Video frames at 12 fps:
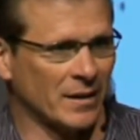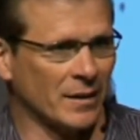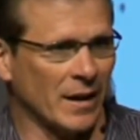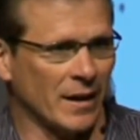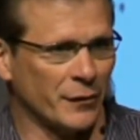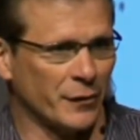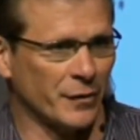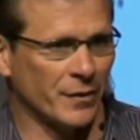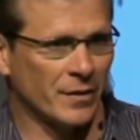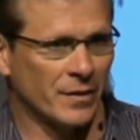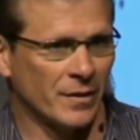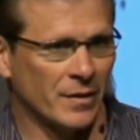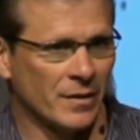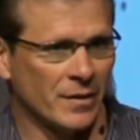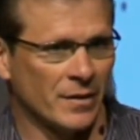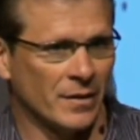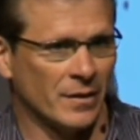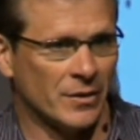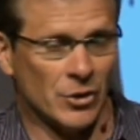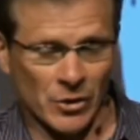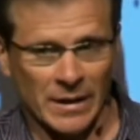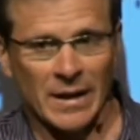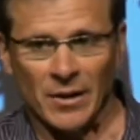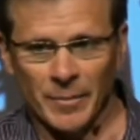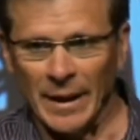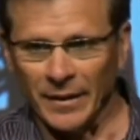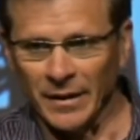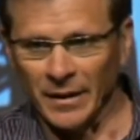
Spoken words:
life. You're going to hear about